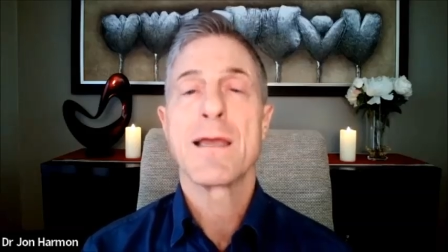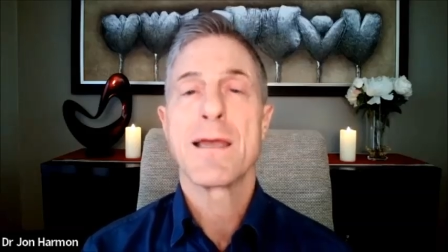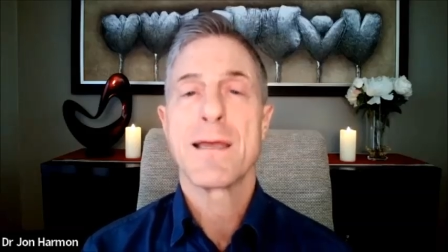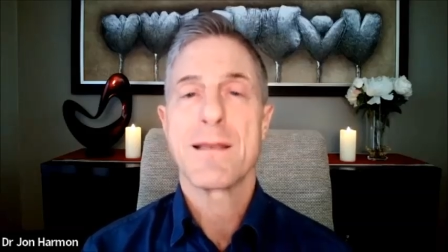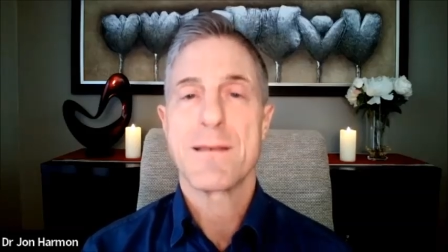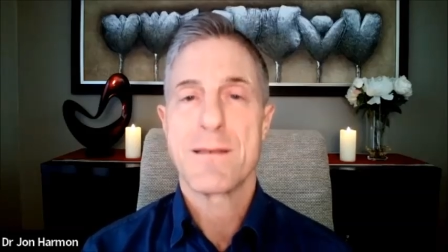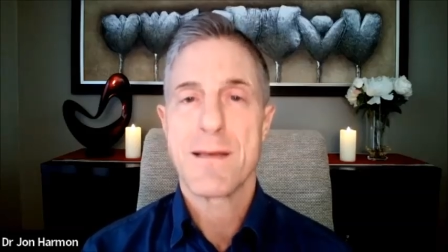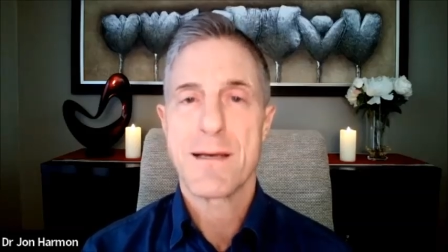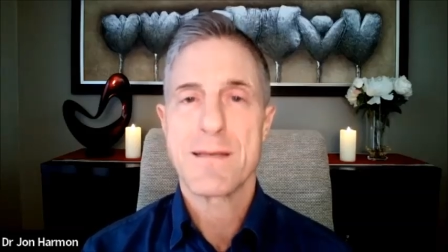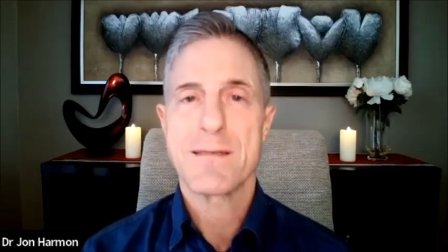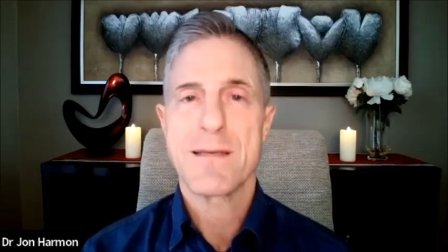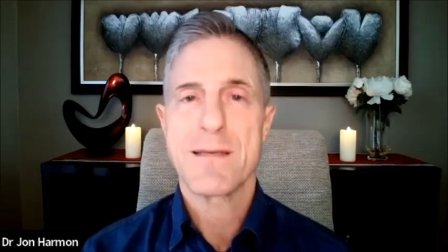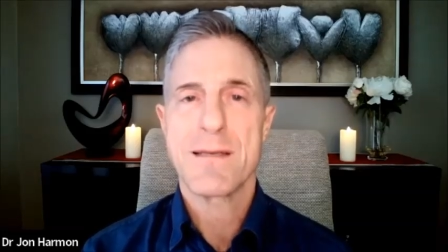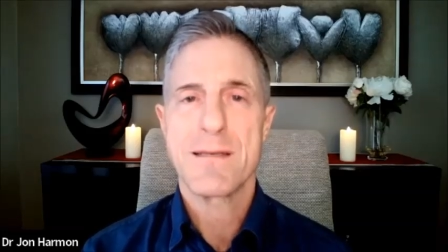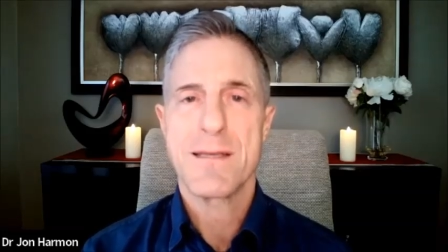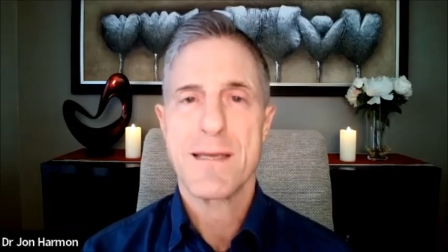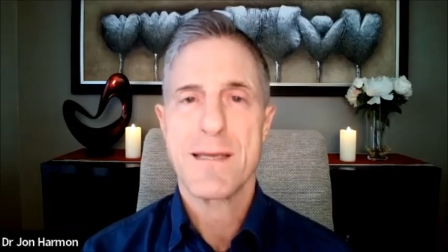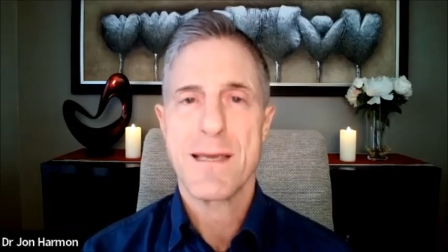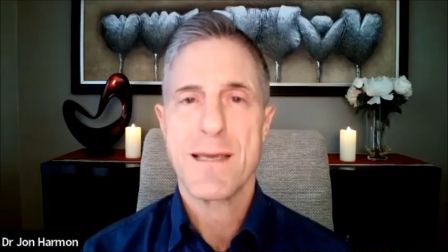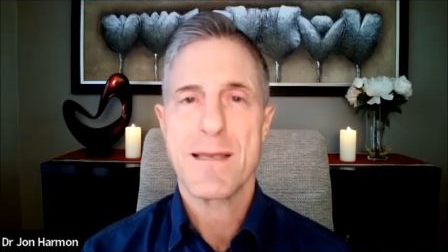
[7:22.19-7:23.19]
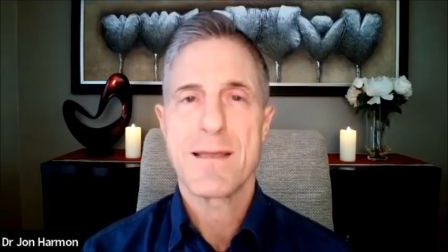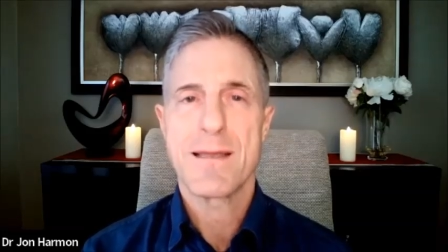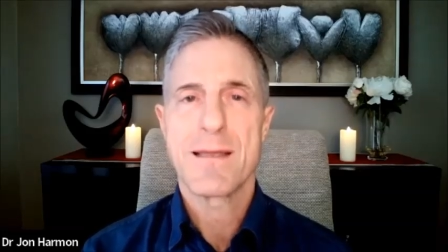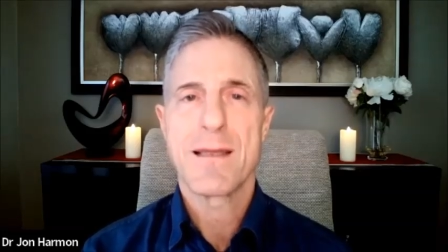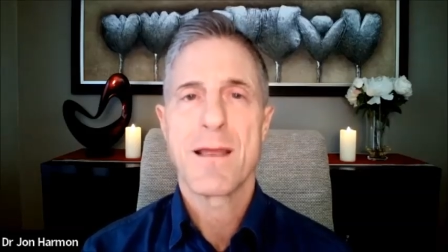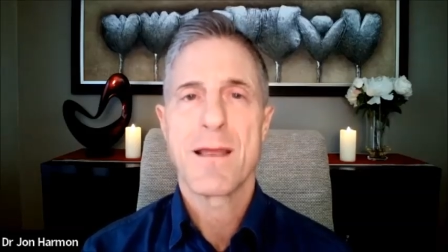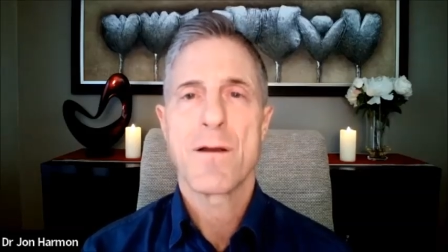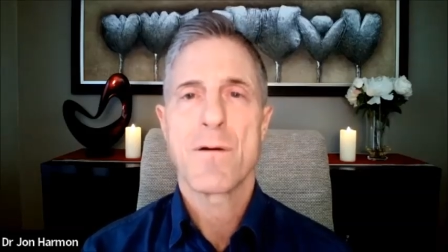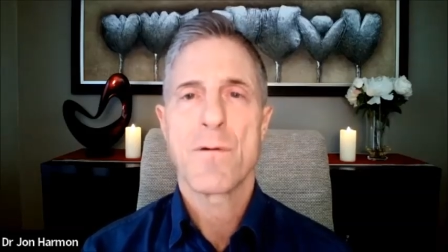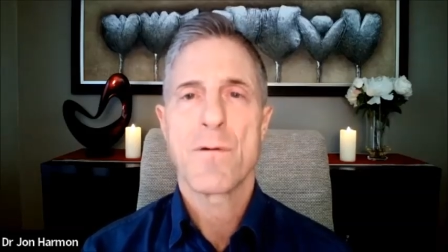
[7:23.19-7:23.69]
it does indeed
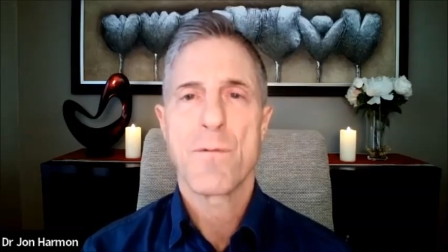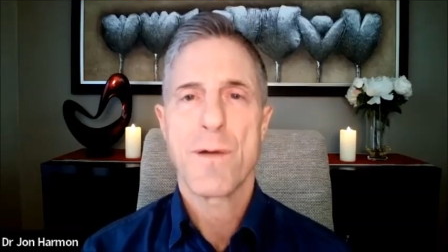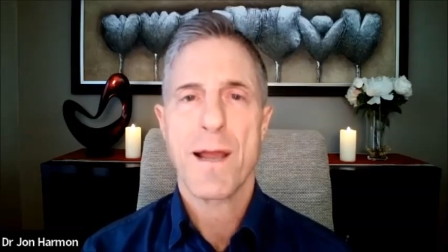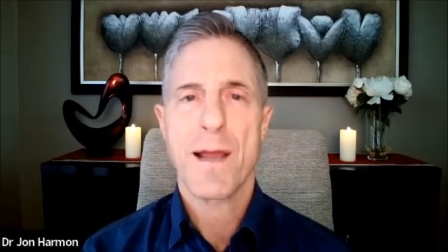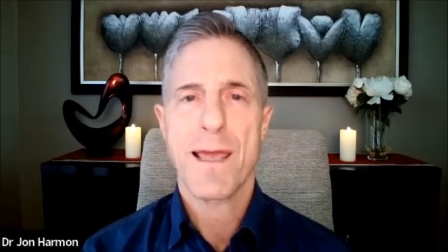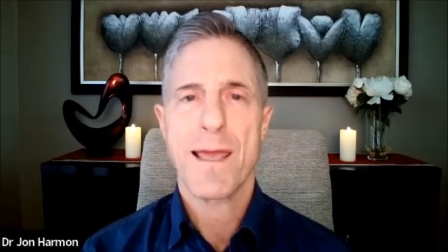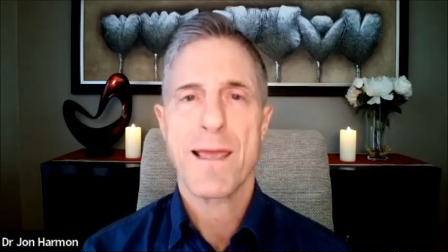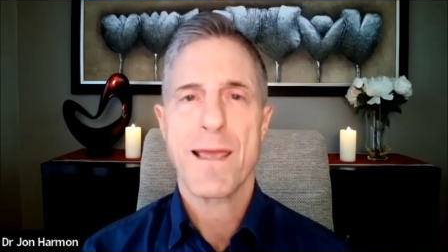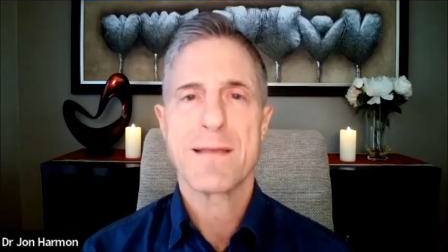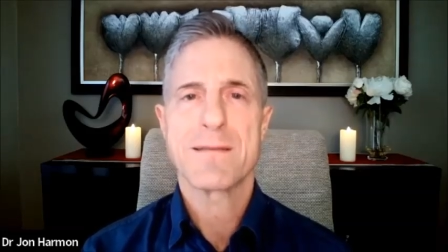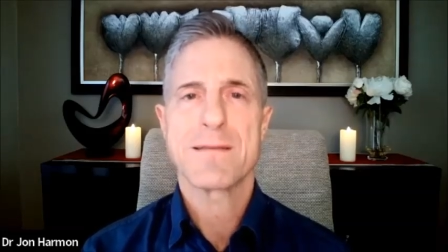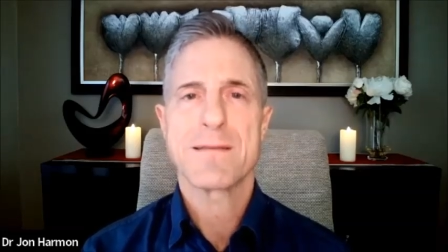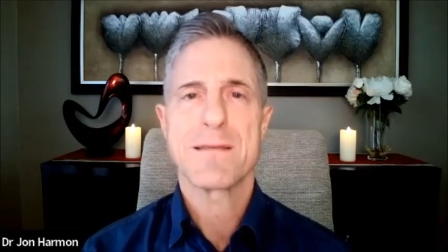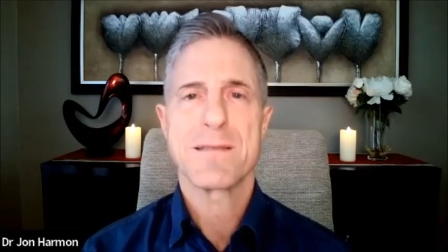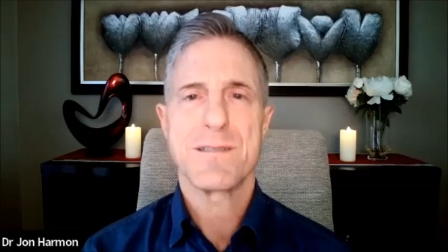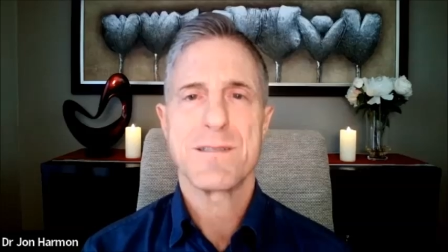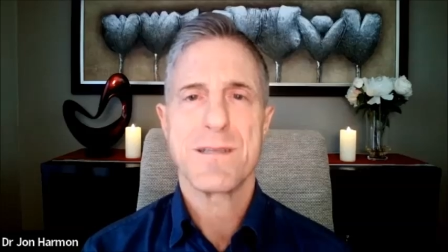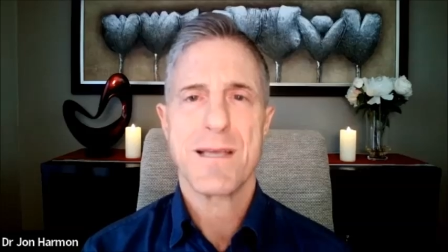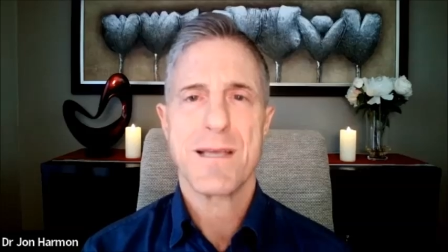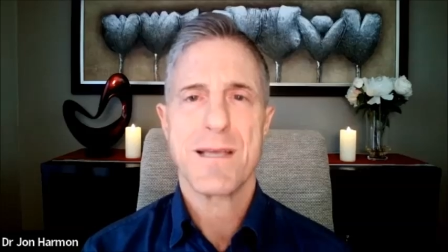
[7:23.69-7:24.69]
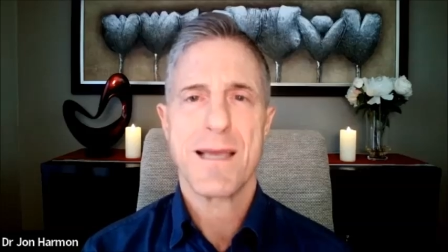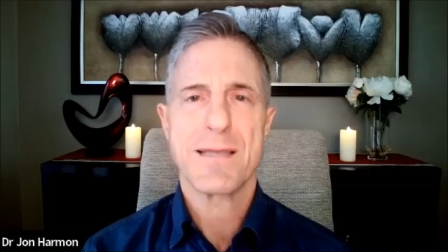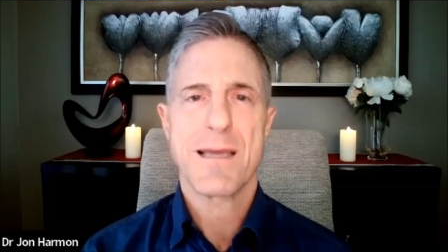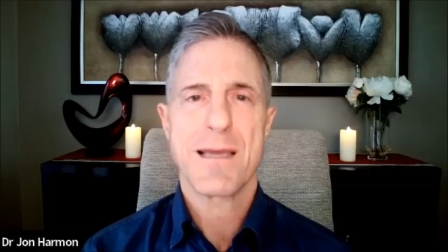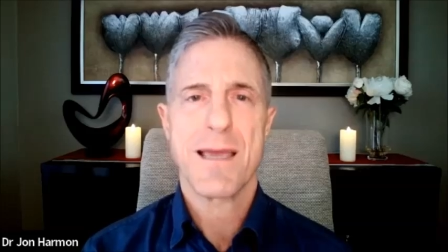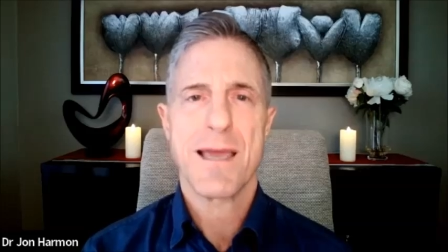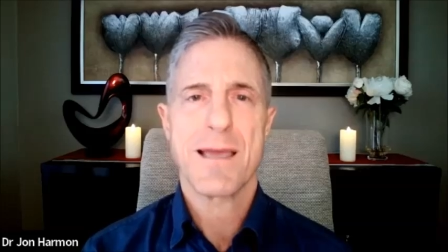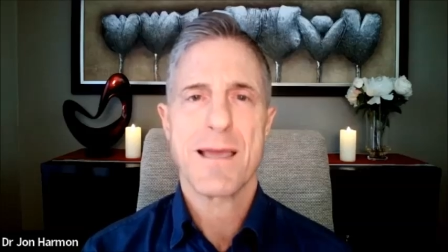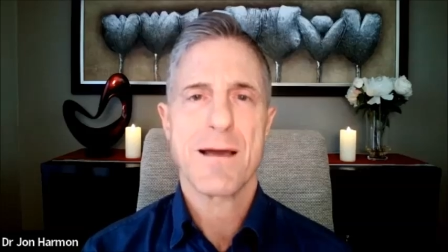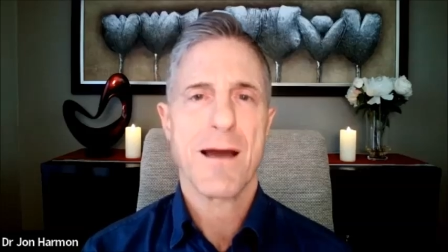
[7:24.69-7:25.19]
raise the
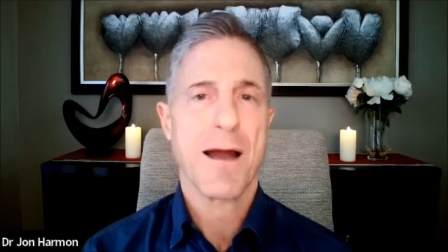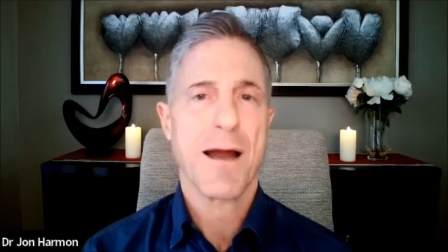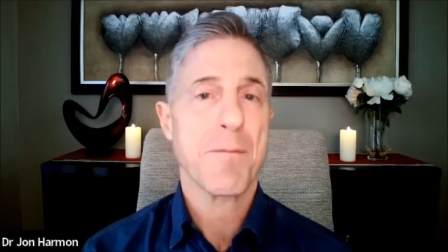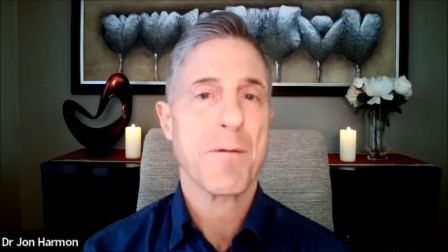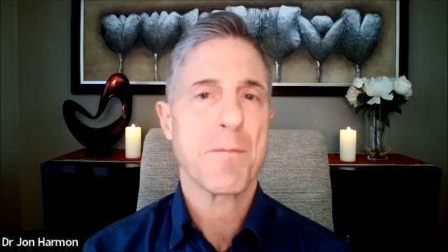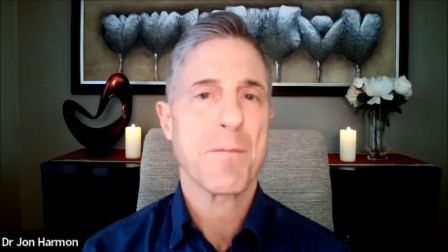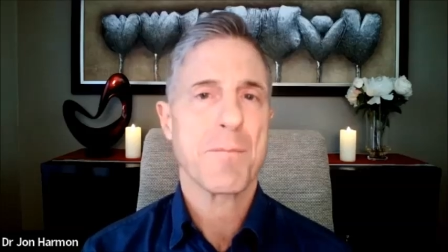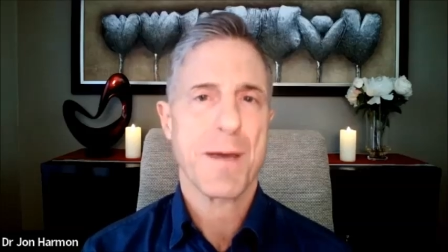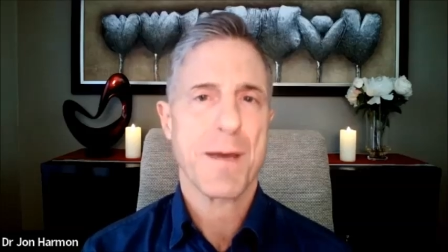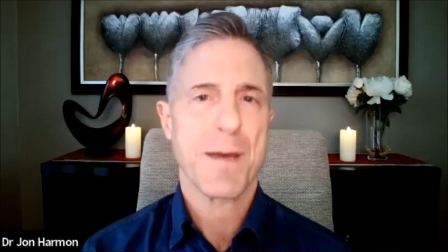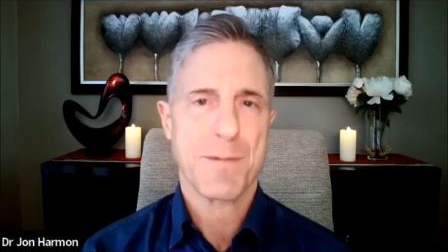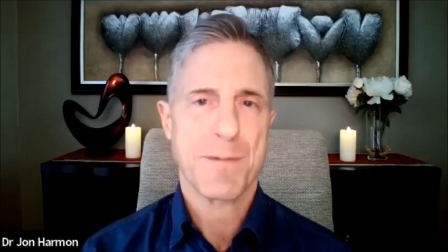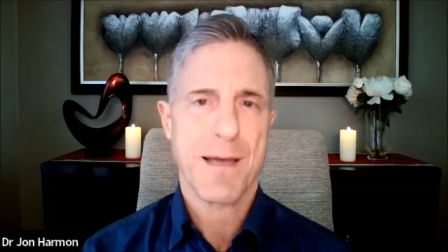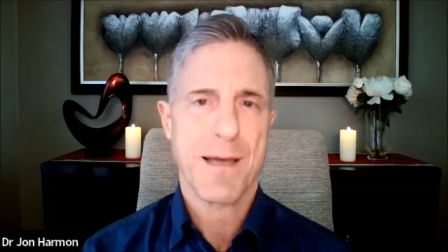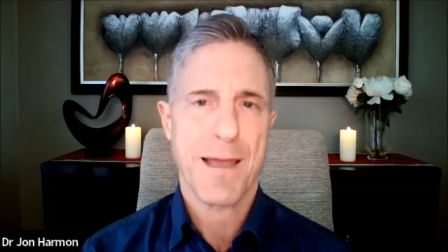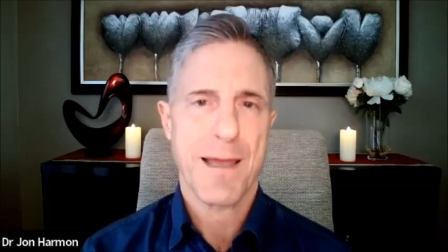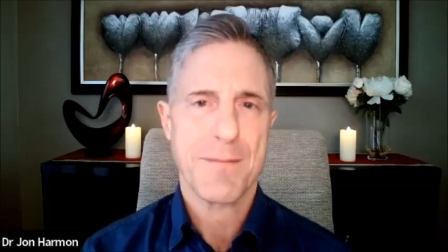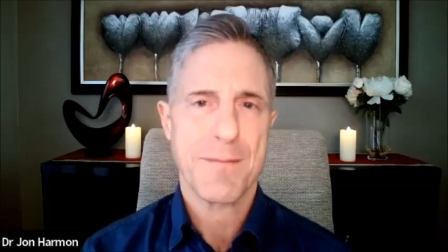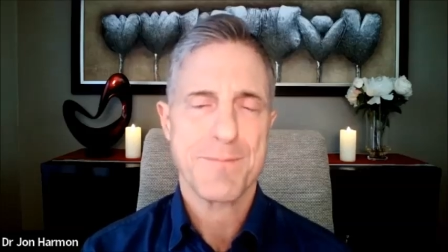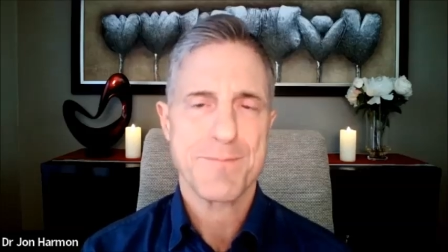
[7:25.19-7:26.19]
GHK copper peptide